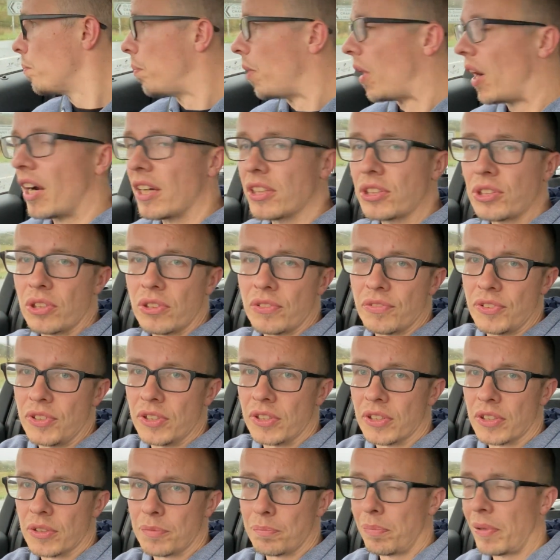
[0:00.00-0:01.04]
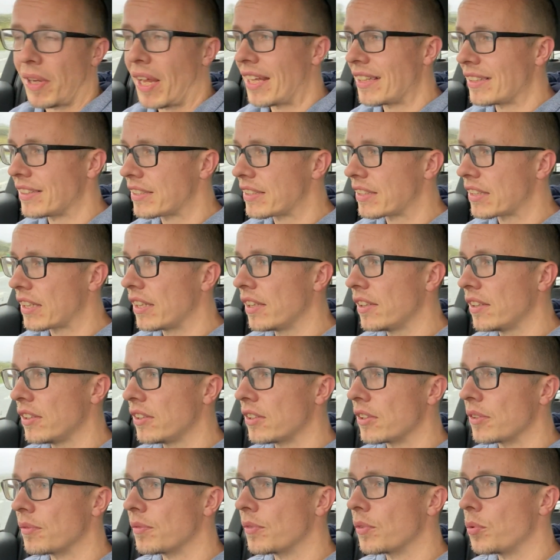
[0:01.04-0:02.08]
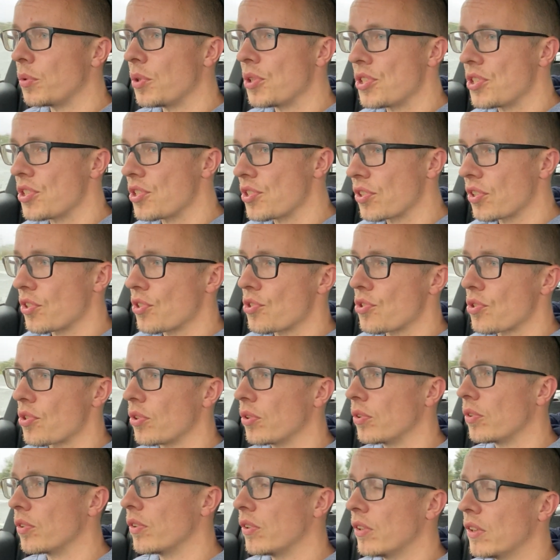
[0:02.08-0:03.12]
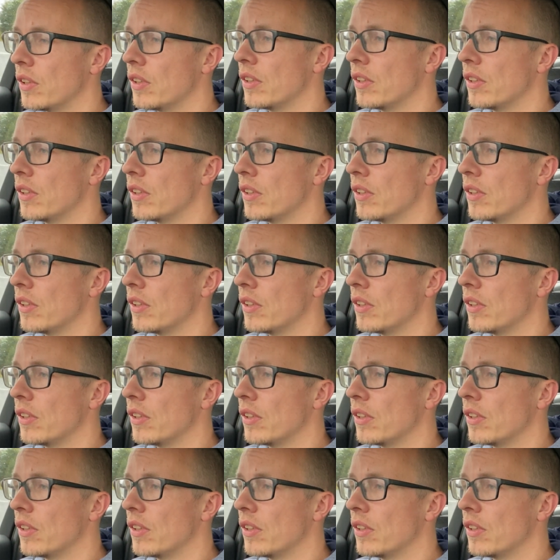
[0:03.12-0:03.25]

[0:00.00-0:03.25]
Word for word: part of the plant kingdom, which is untrue.